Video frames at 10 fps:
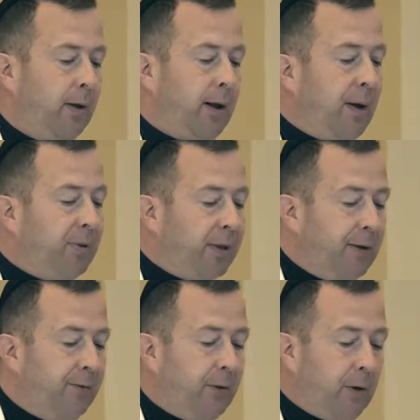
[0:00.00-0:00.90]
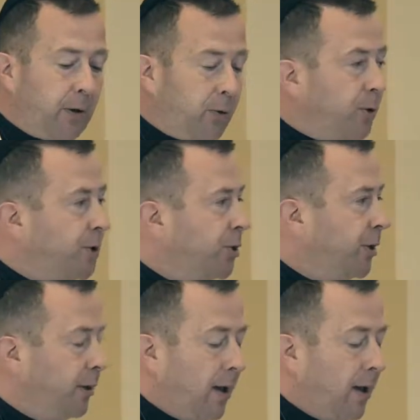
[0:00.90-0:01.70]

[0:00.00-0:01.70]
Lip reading: And I believe the Christian